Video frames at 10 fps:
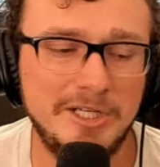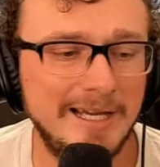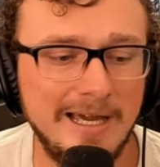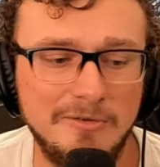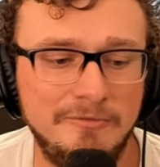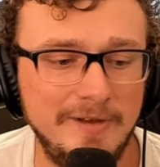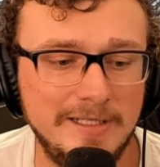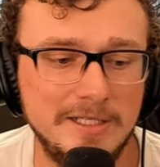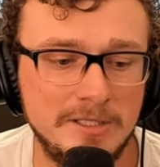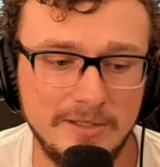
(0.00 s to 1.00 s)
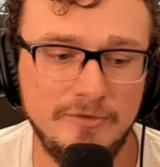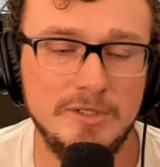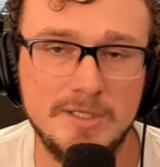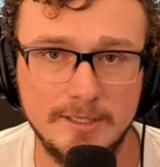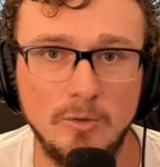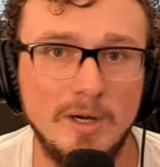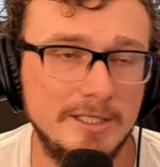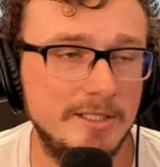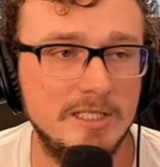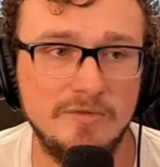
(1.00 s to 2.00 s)
check out Victus. If you're still
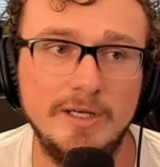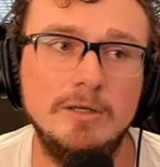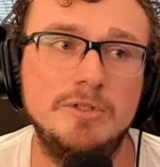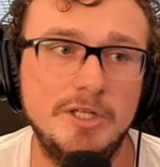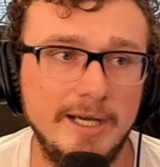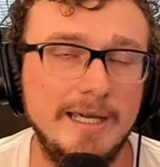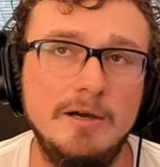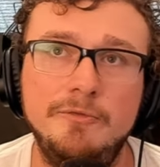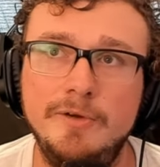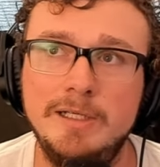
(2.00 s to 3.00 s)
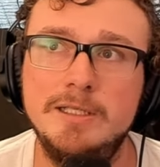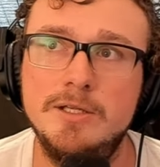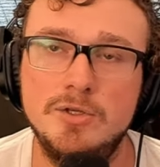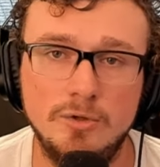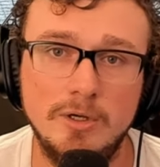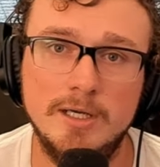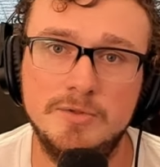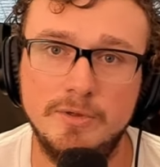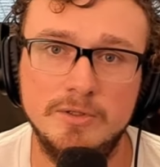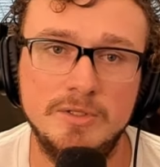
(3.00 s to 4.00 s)
watching this video, check out Victus
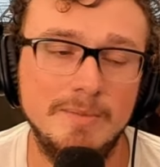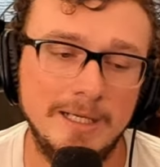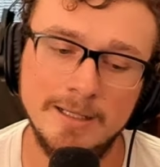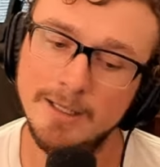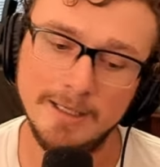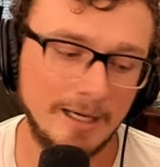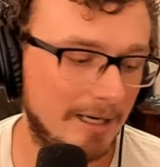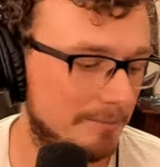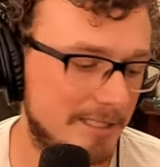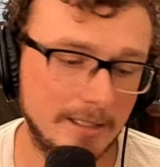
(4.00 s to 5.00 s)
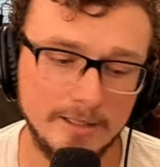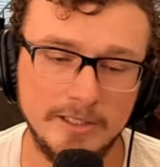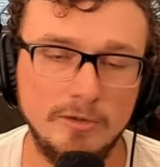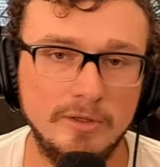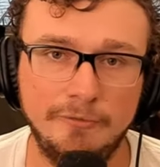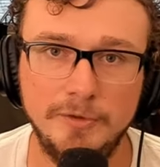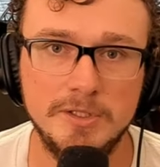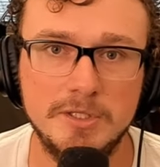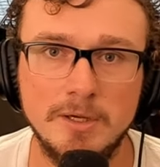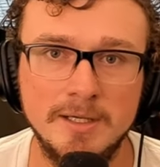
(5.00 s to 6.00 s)
Crossroads, man. I'm telling you, the
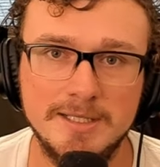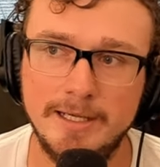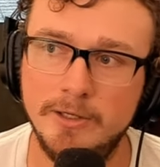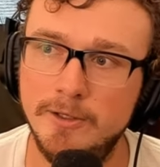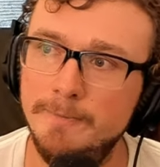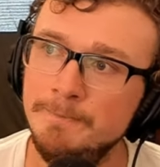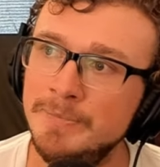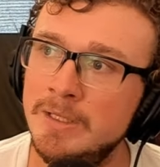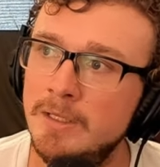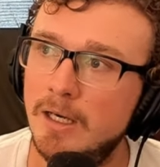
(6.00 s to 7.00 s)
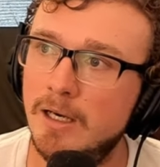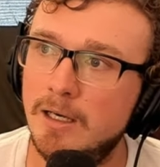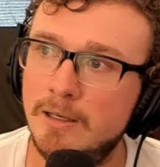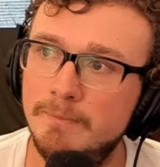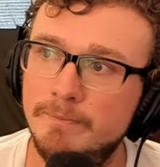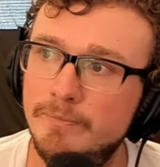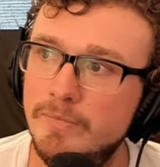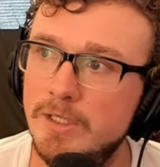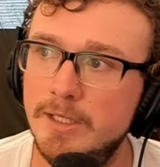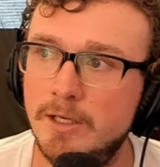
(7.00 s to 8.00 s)
first songs I heard, um,
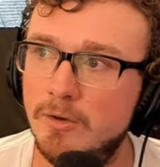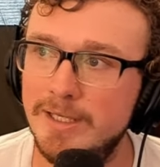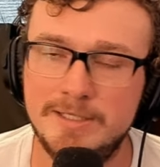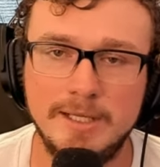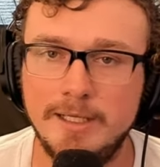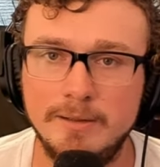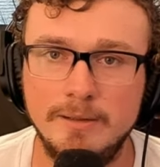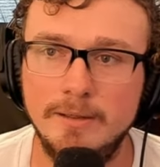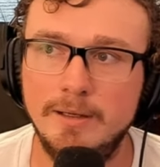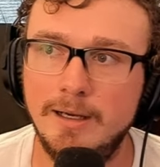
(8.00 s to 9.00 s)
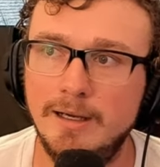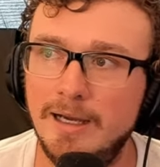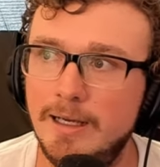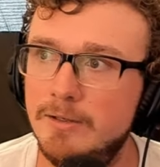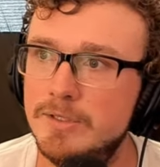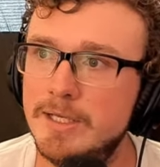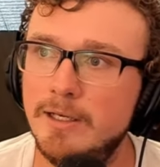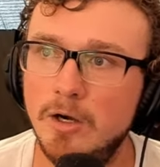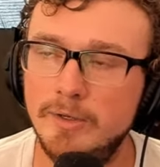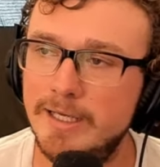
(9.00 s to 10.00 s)
you know, it's like, I, I was
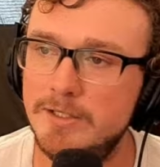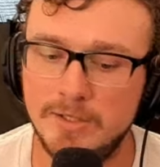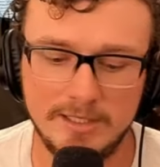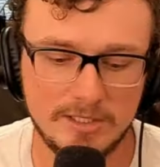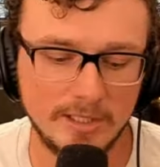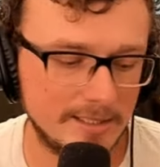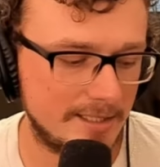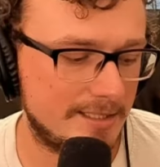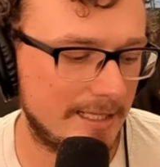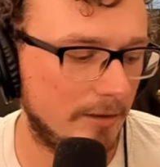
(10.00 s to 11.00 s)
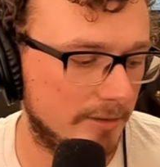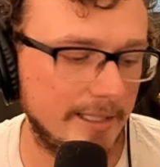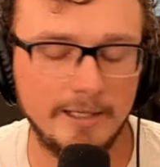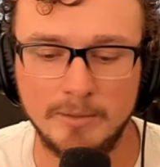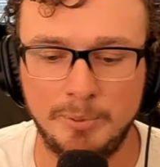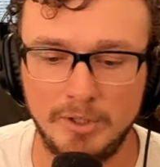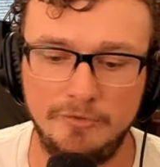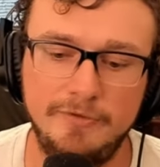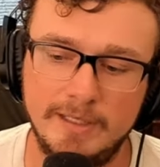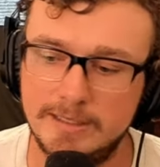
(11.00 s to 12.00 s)
like, okay, so this doesn't sound like a
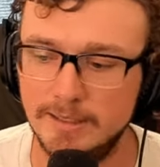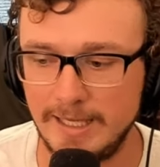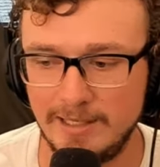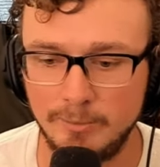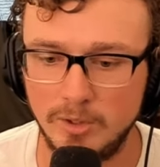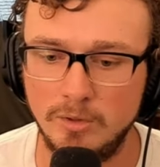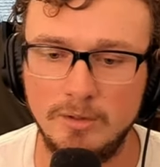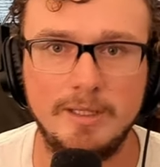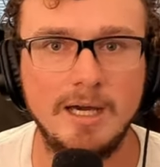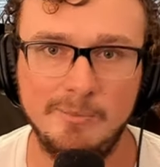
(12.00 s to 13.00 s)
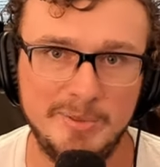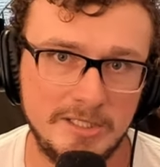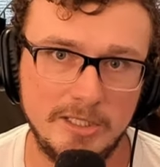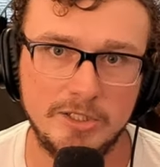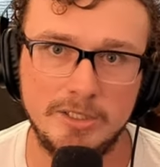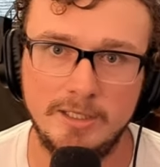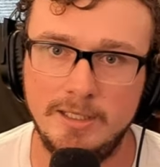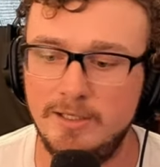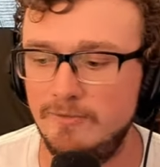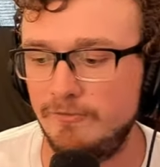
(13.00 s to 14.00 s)
perfect label
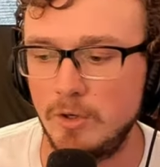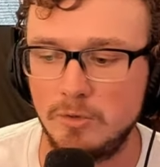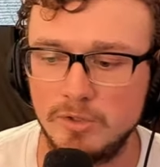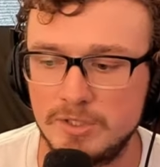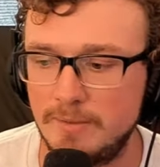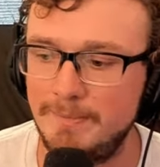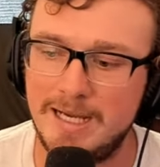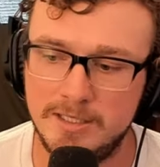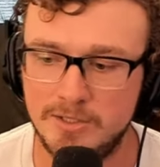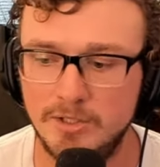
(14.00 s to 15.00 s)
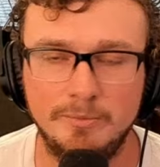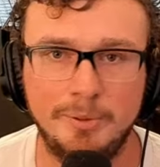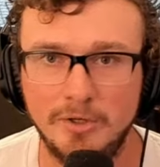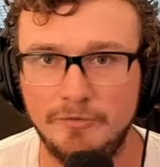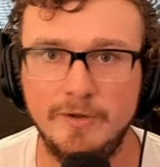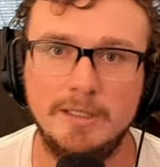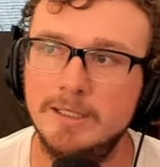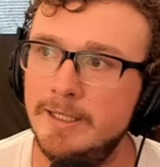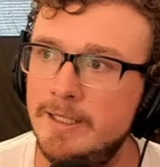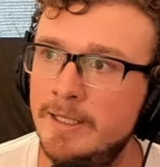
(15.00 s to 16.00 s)
composition. Vocals are mastered
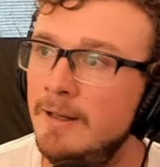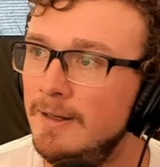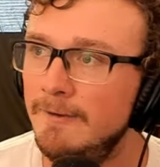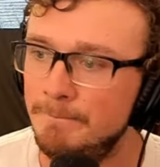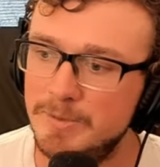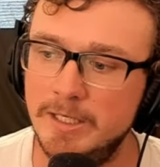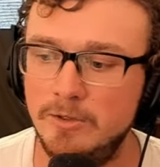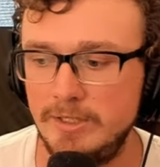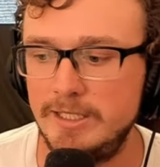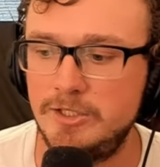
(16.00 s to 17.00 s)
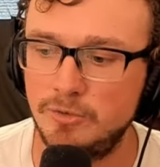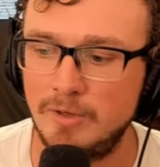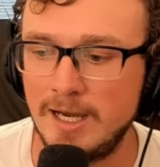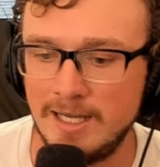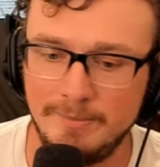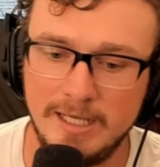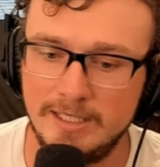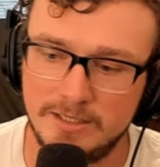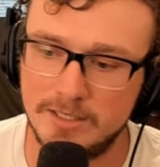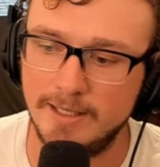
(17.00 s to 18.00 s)
perfectly. You know, each rhyme
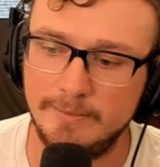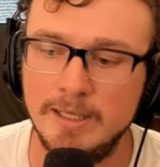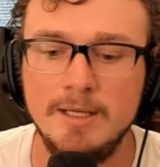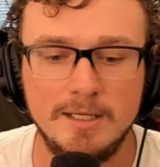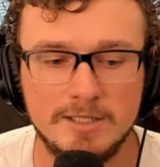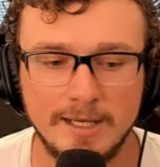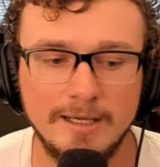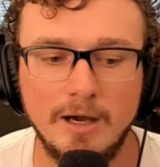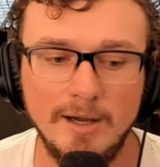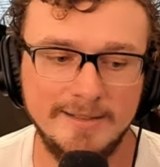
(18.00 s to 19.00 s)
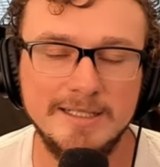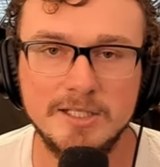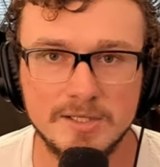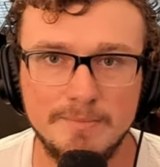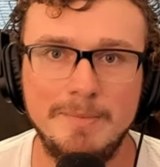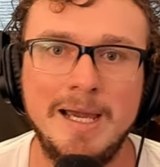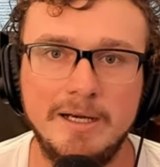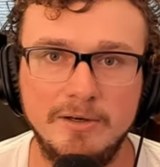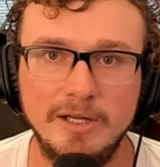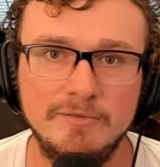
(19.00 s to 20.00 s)
hits. Like, it's like, uh, that doesn't
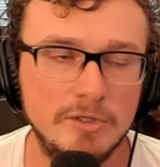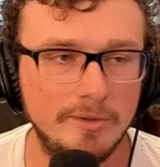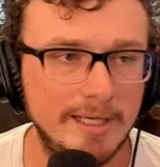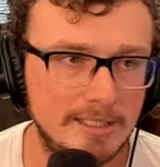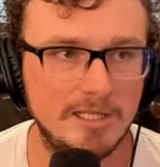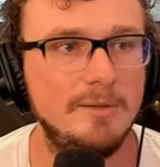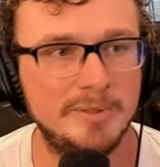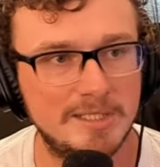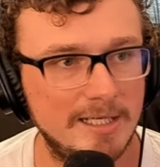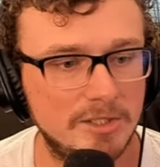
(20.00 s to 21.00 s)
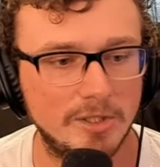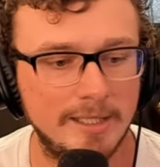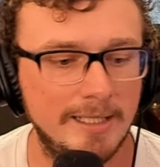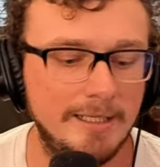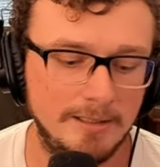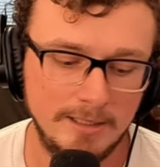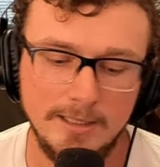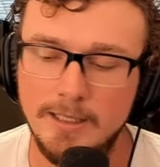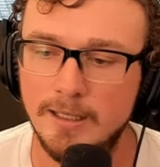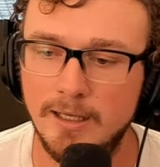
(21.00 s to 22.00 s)
matter. If you can't see the potential in it,
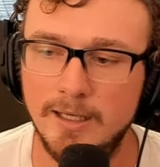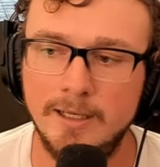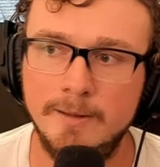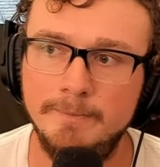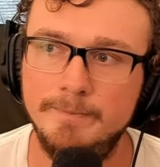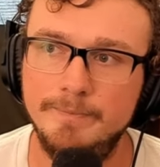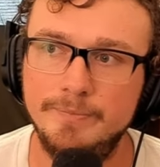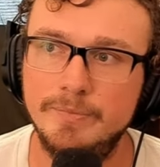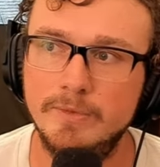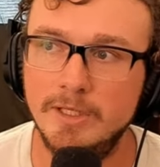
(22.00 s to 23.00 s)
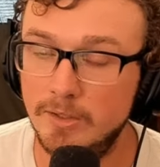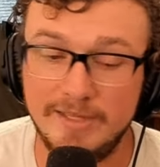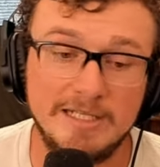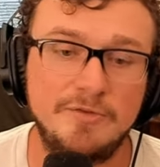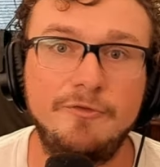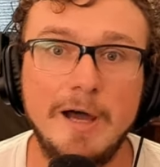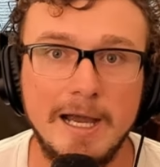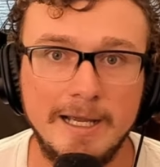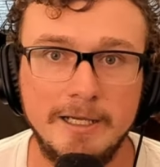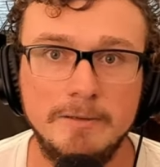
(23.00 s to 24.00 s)
um, you know, that's
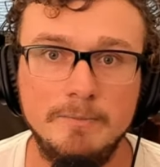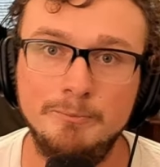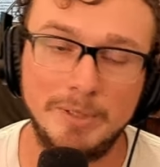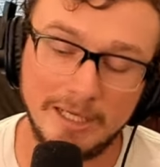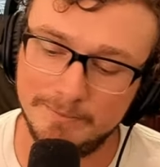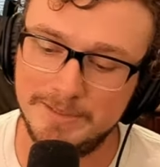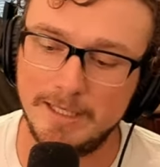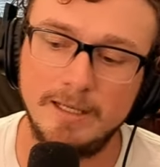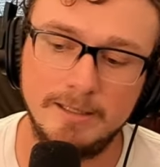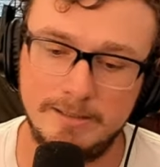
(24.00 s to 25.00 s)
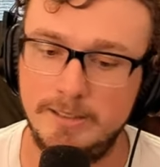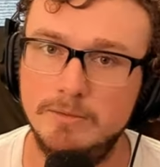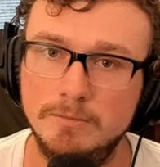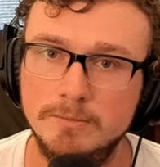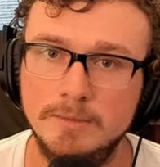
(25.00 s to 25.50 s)
fine, but I'm telling you.